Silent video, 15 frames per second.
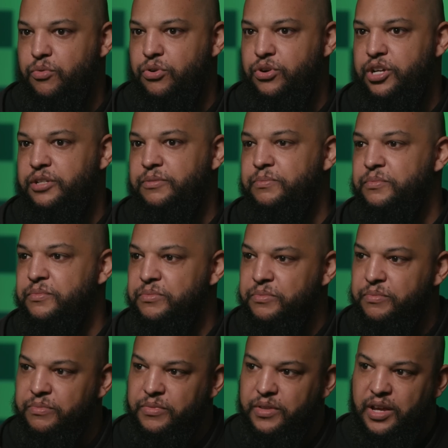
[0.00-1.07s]
we're in.
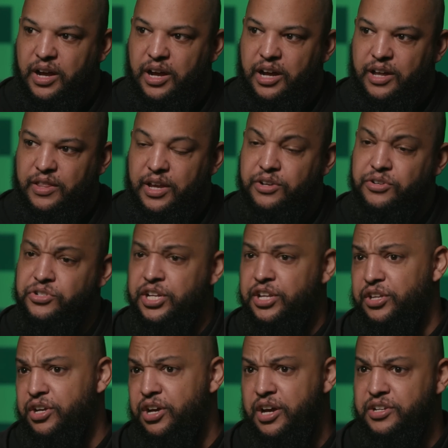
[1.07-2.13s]
They understand
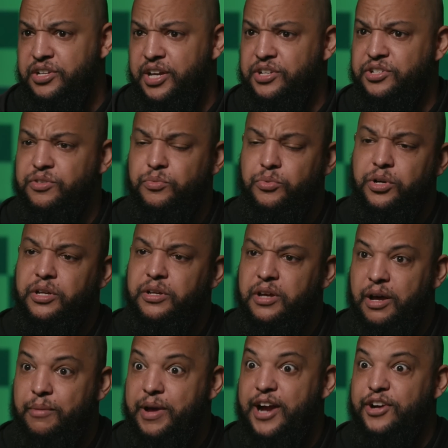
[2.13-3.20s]
the context of what
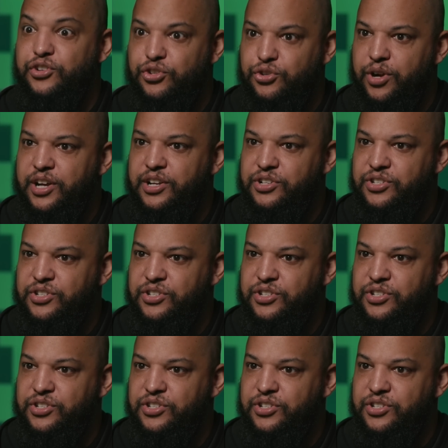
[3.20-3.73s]
I'm actually trying to